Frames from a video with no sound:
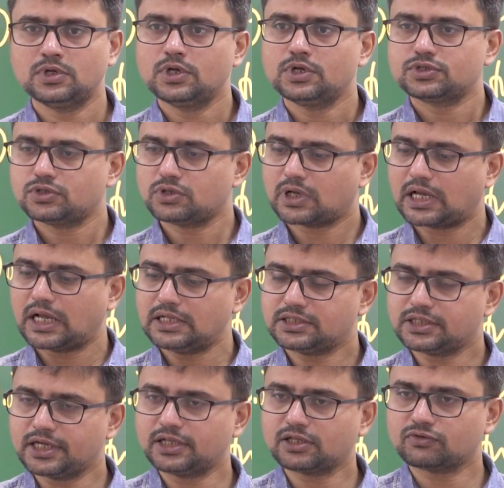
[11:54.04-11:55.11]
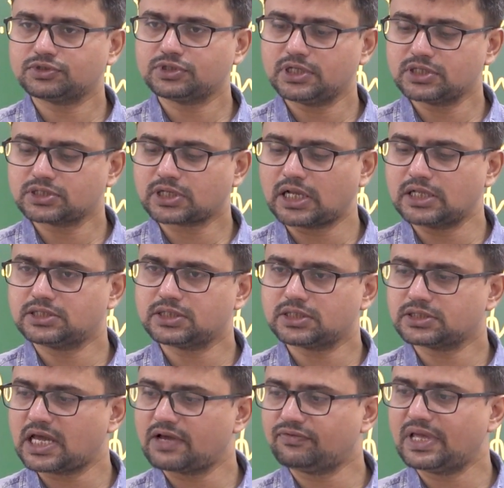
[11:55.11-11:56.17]
So culture, here the question is, cultures
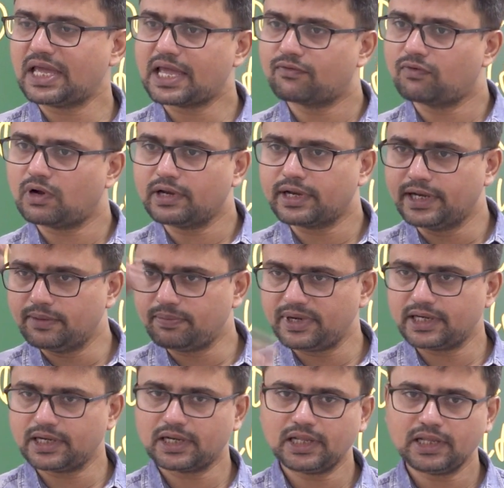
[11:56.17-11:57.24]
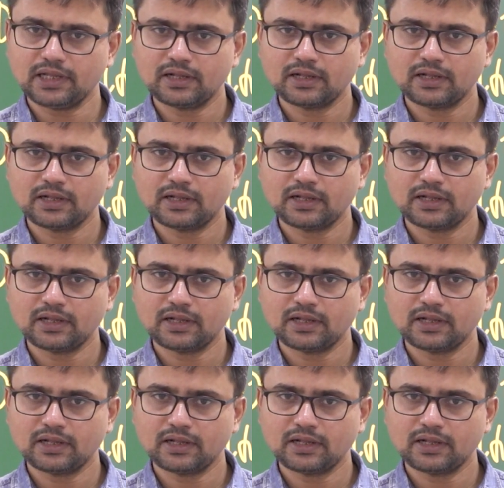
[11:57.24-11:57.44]
have they evolved independently?